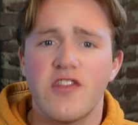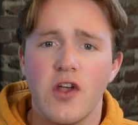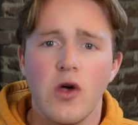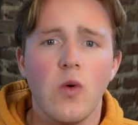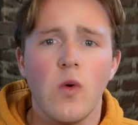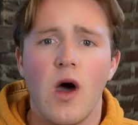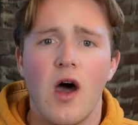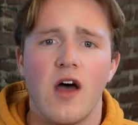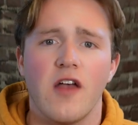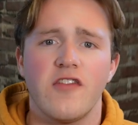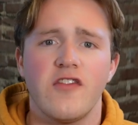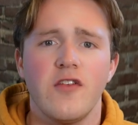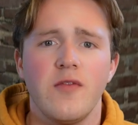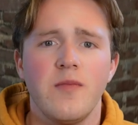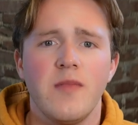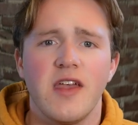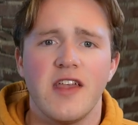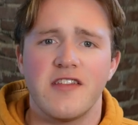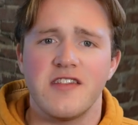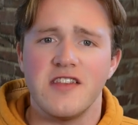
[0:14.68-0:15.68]
so
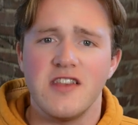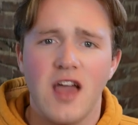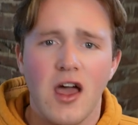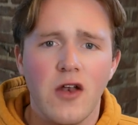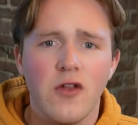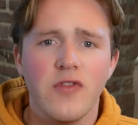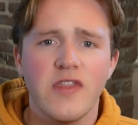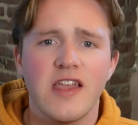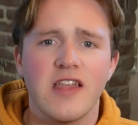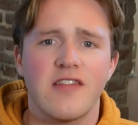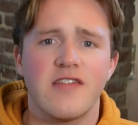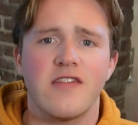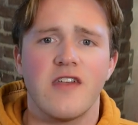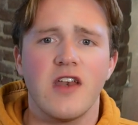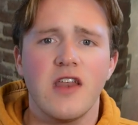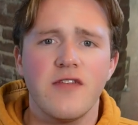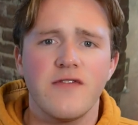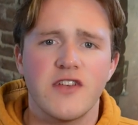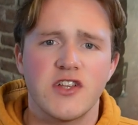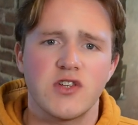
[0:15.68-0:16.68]
awesome is not only its
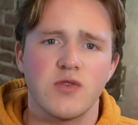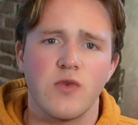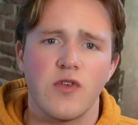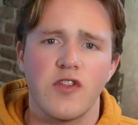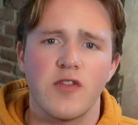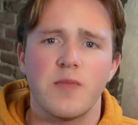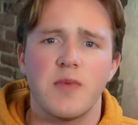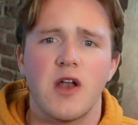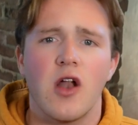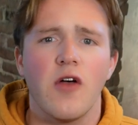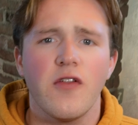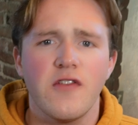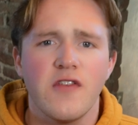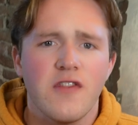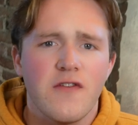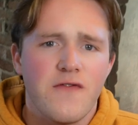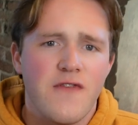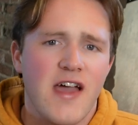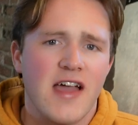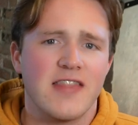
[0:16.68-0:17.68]
stunning visuals, but also
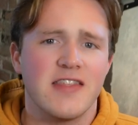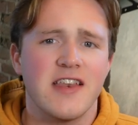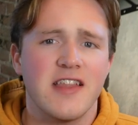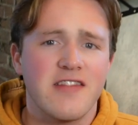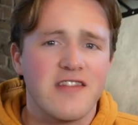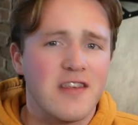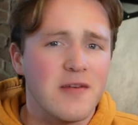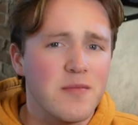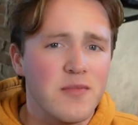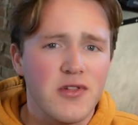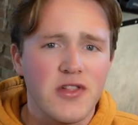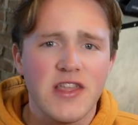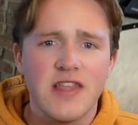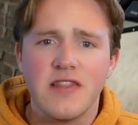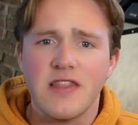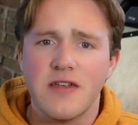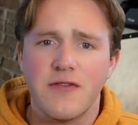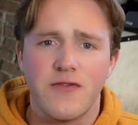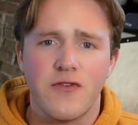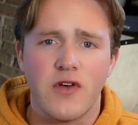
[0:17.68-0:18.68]
the fact that it's
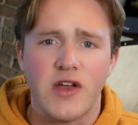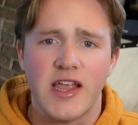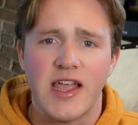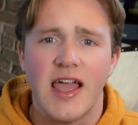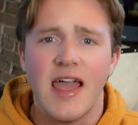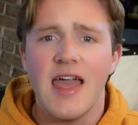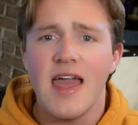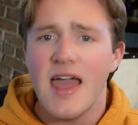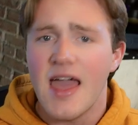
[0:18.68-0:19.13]
completely free